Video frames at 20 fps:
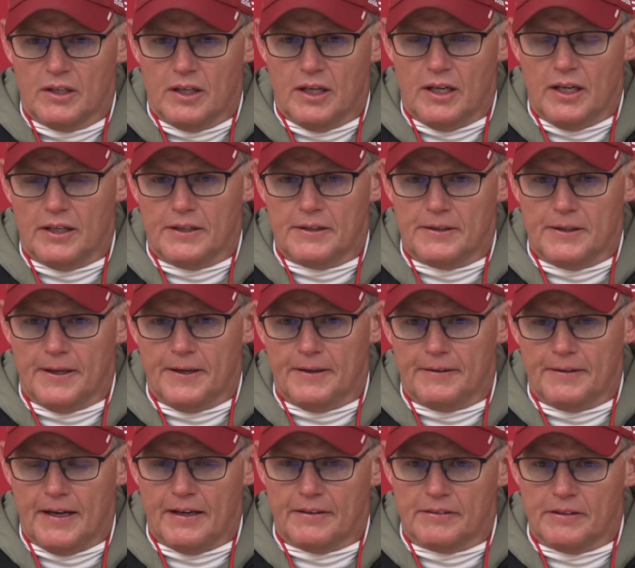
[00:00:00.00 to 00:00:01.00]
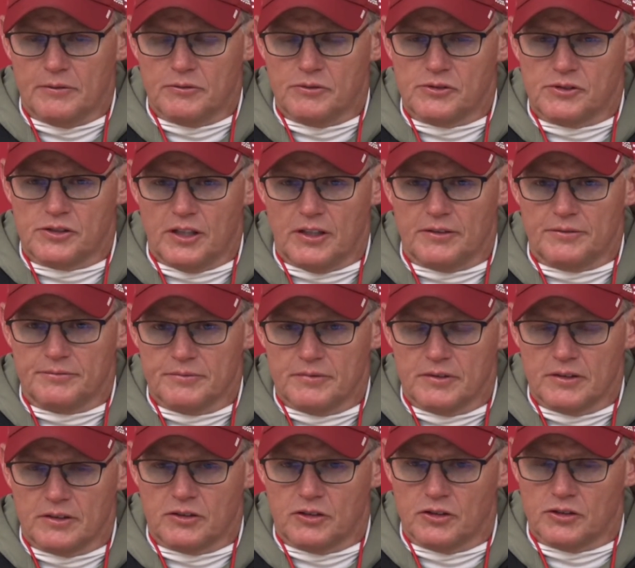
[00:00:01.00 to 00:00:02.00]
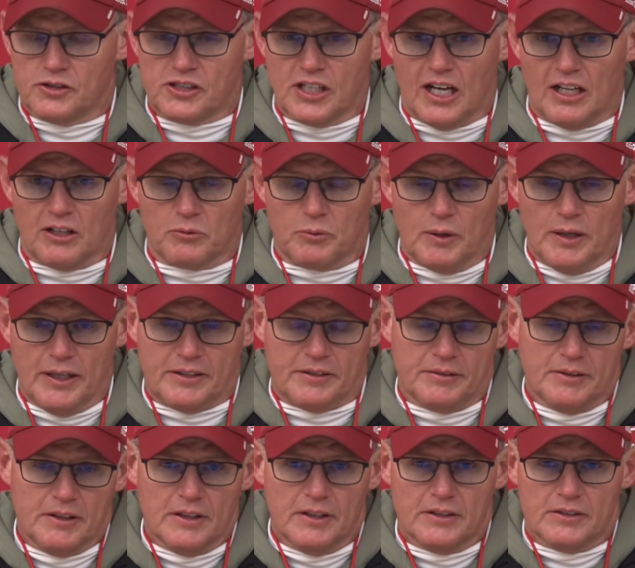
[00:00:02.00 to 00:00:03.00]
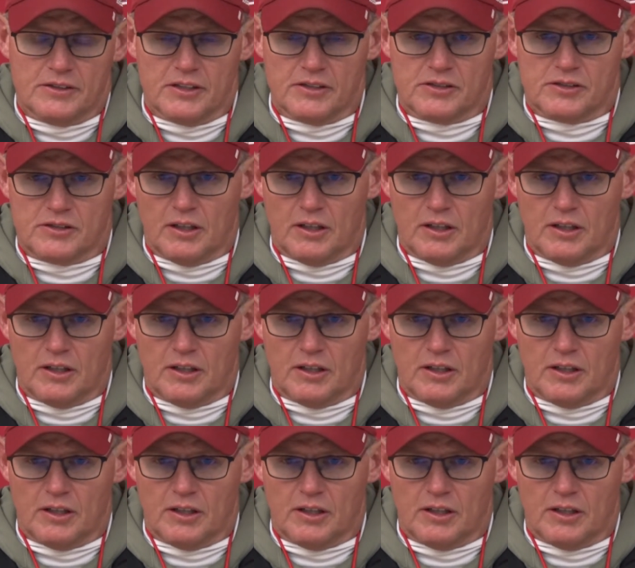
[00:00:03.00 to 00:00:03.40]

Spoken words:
And it was a good, solid week. Just